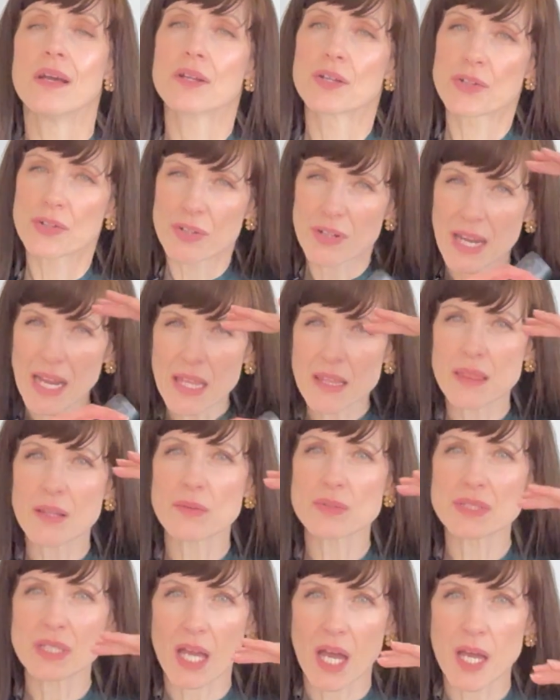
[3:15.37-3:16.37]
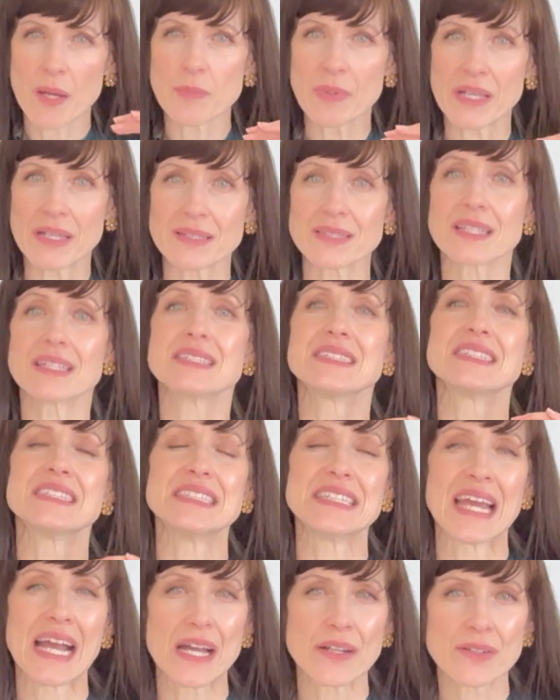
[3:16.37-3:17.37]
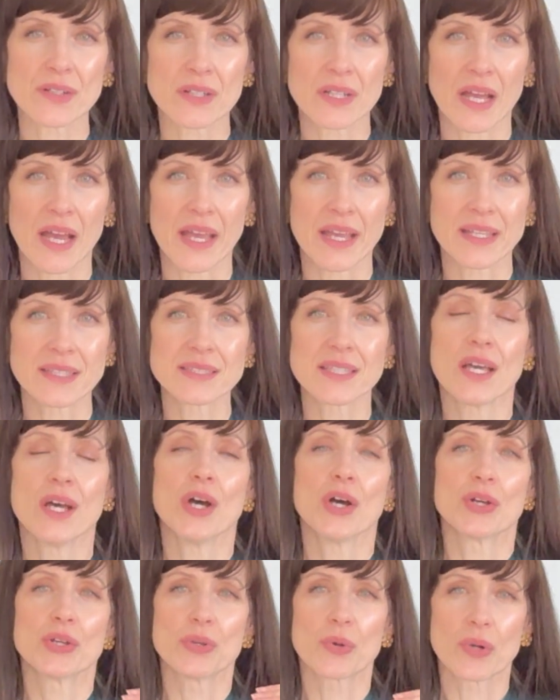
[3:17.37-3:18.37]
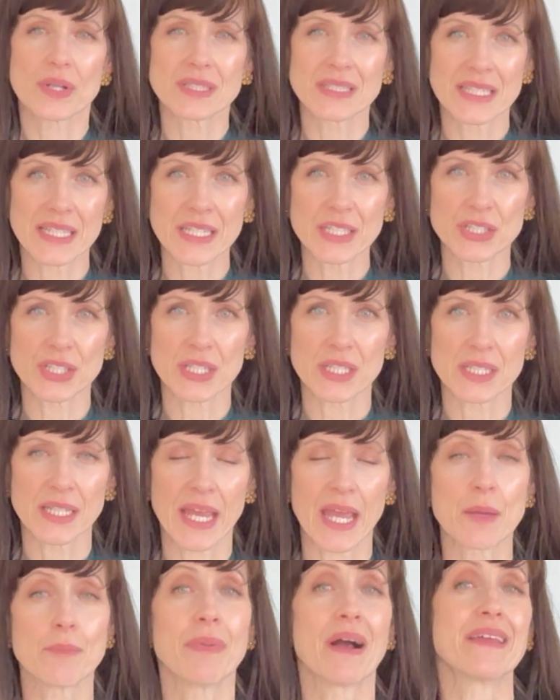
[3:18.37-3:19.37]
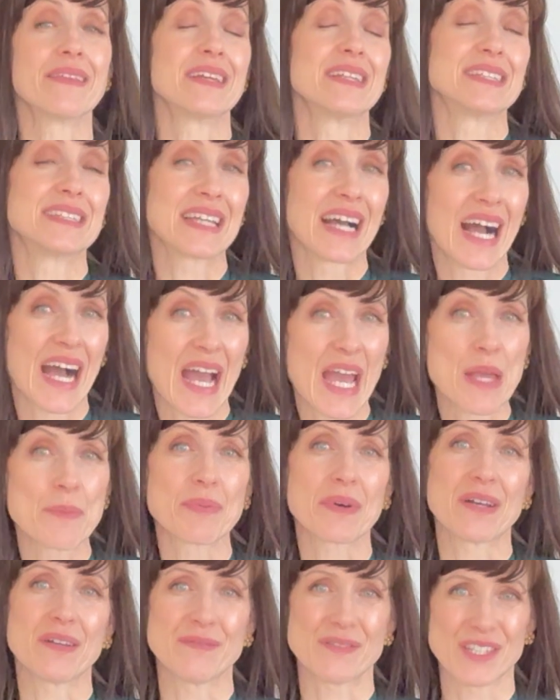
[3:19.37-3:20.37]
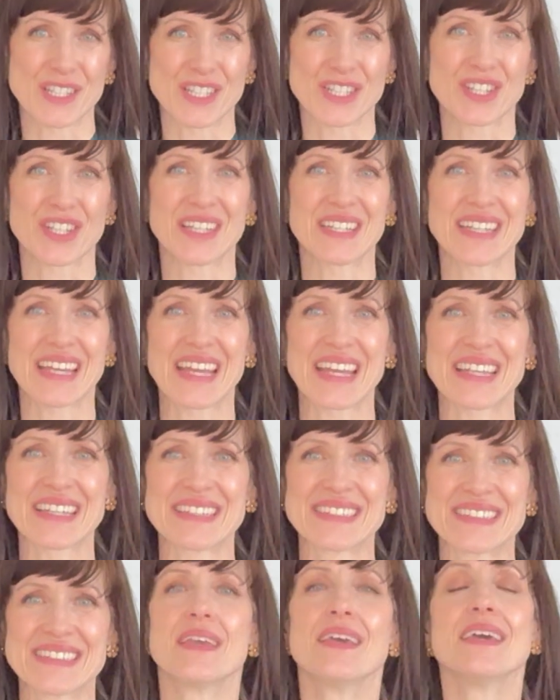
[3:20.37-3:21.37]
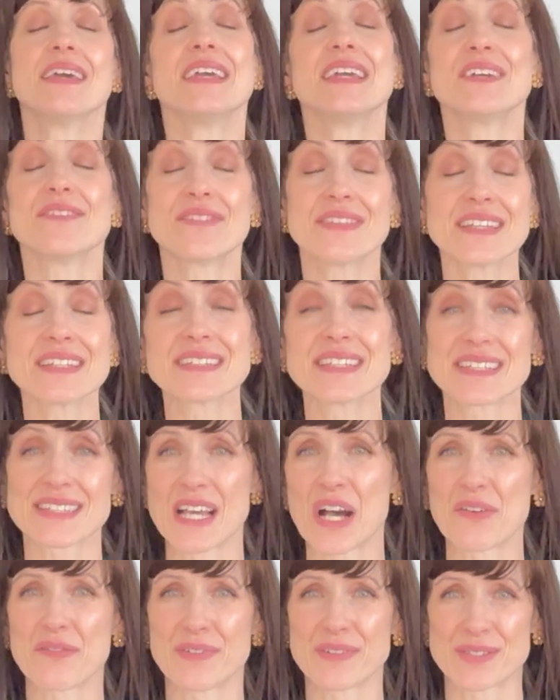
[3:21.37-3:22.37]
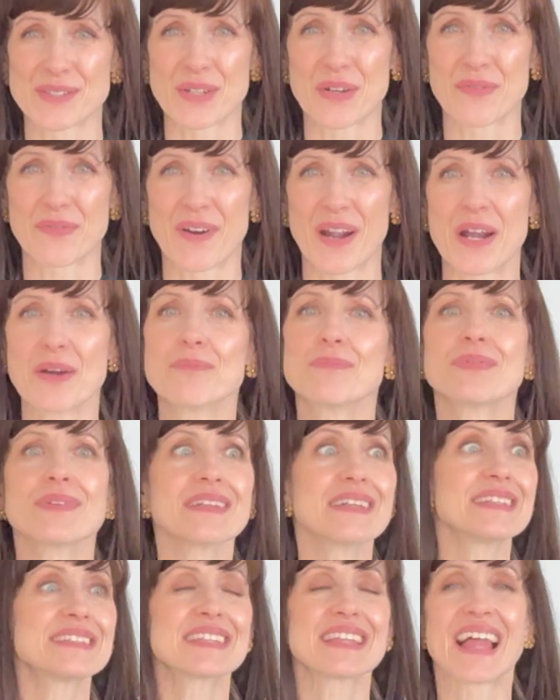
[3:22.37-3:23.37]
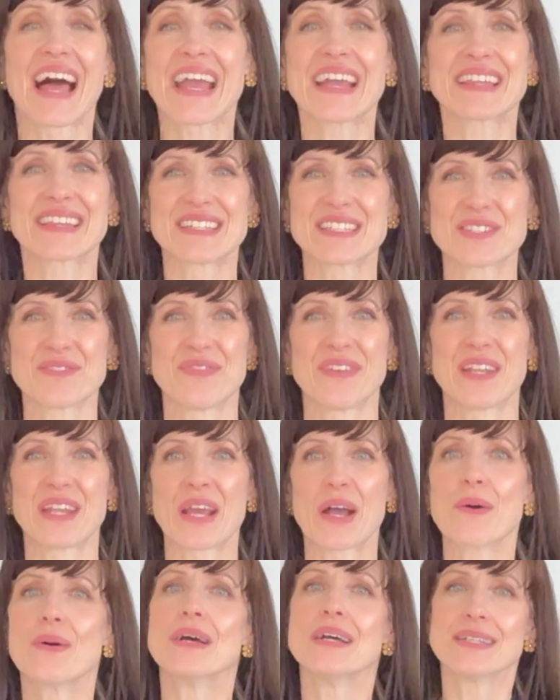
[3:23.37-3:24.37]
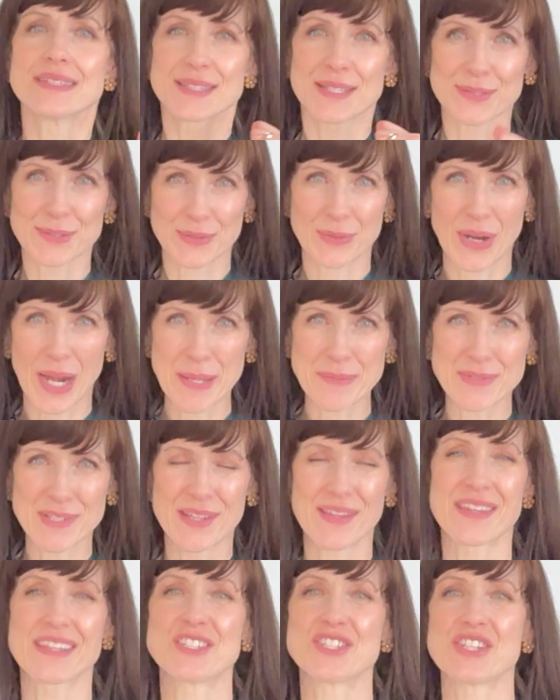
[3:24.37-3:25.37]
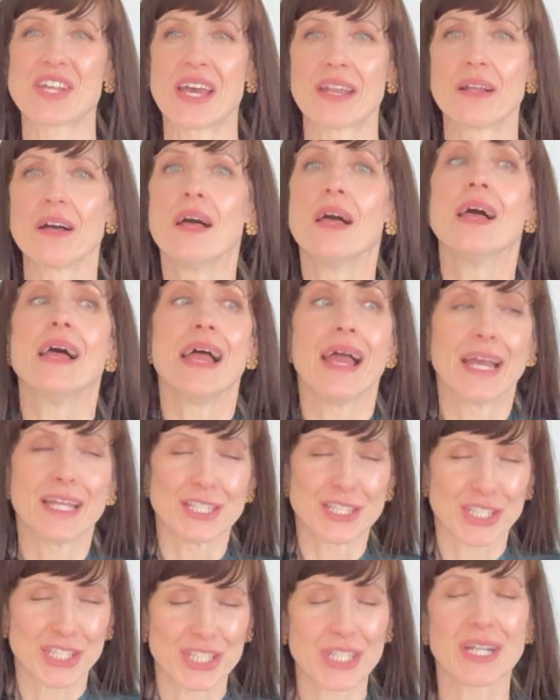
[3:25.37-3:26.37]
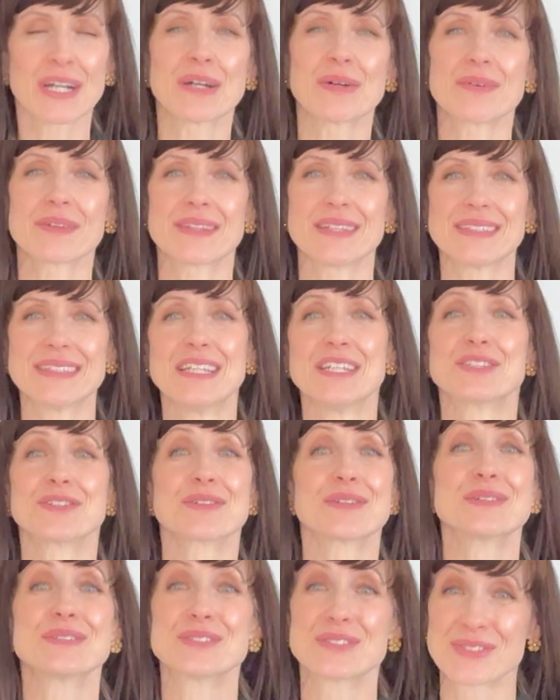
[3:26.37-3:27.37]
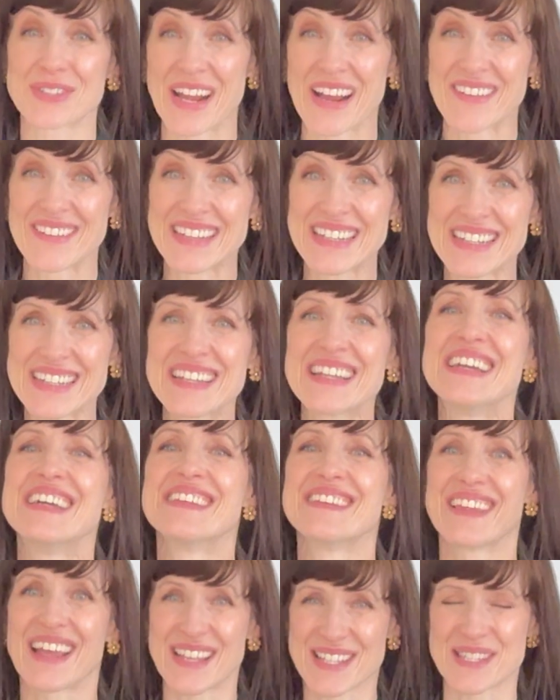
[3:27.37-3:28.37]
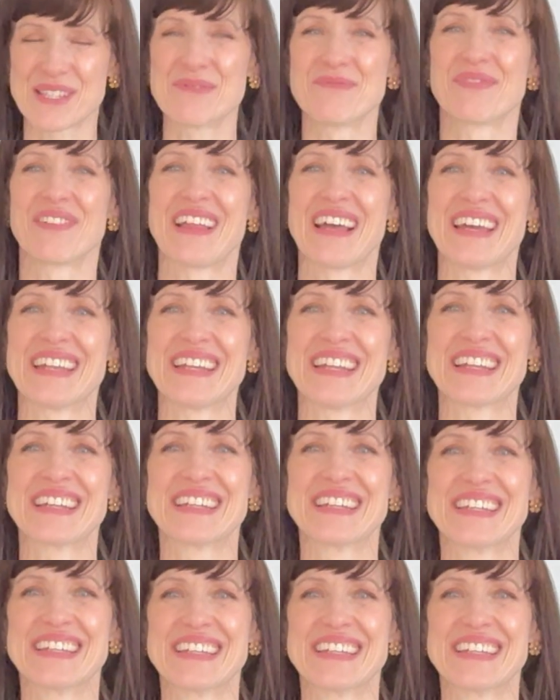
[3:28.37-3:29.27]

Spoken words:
Create those cubbies. Standardize your teaching day by the type of teaching day. If this is helpful so far, please like this video, subscribe to the channel, and share it with a teacher who's drowning in lesson planning.